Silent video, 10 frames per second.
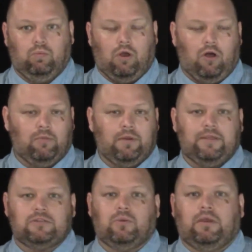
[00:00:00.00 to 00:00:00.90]
all the money
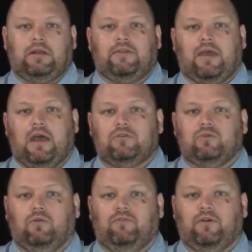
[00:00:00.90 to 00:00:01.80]
that's going into the
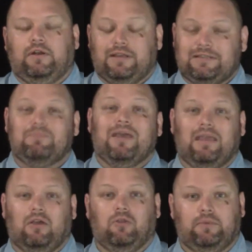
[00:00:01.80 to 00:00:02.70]
household fund, is it
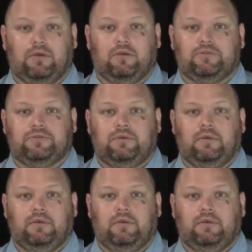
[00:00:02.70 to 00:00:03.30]
paying all the bills?